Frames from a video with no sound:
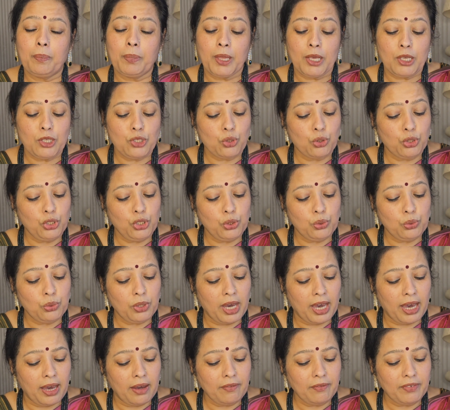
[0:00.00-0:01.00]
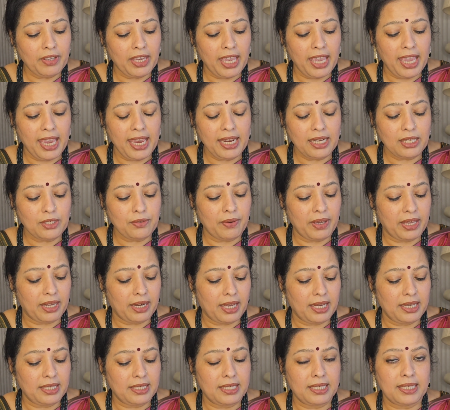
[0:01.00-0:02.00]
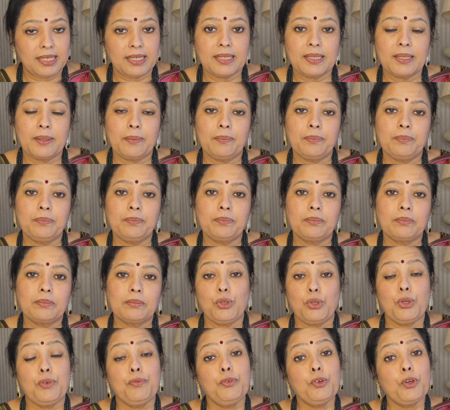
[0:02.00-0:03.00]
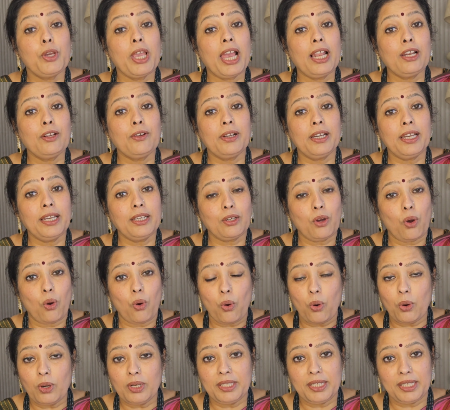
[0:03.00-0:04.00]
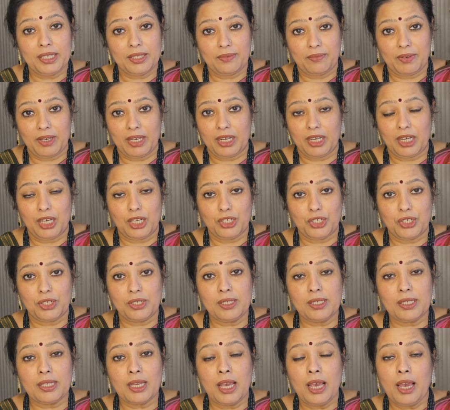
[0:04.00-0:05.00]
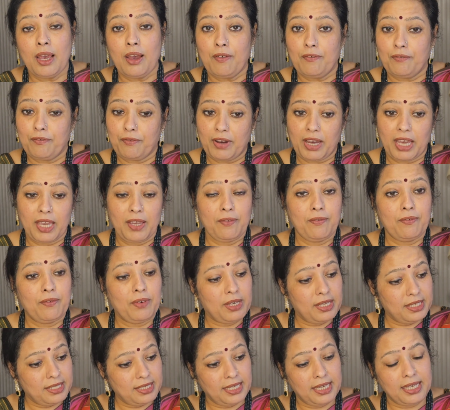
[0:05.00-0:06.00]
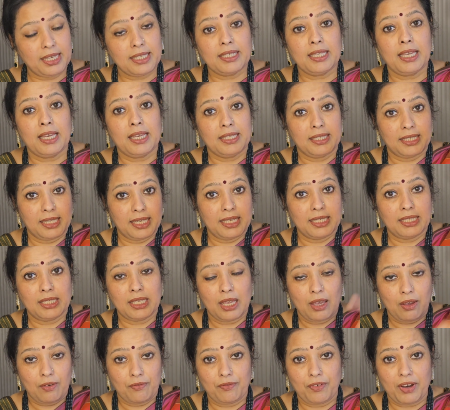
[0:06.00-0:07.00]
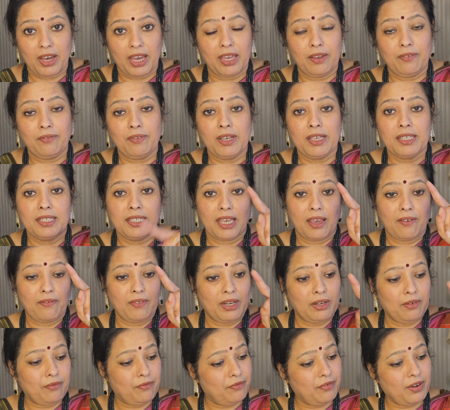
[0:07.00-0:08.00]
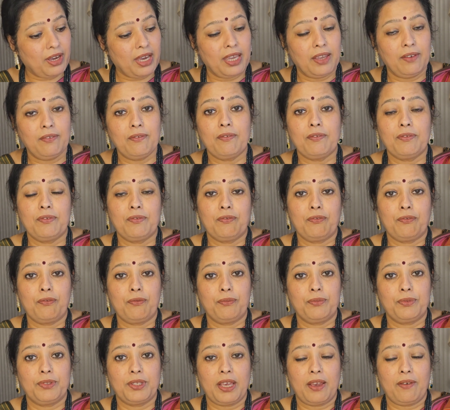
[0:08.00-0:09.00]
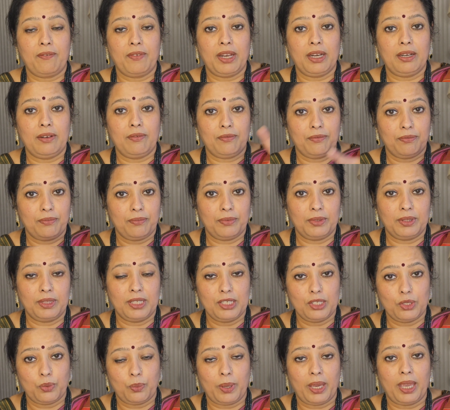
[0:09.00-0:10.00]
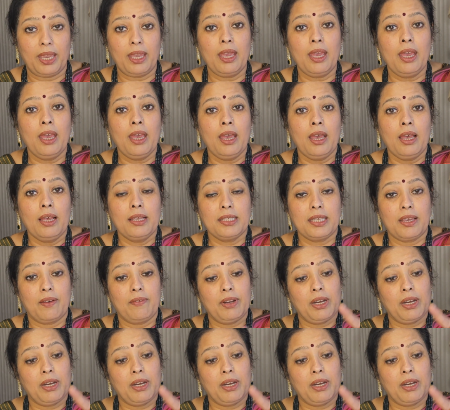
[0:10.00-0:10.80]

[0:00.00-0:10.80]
So you have 8 varieties. So if you calculate all these variations, 5, 6, 6, 5, 7, 5, 7 this way, 7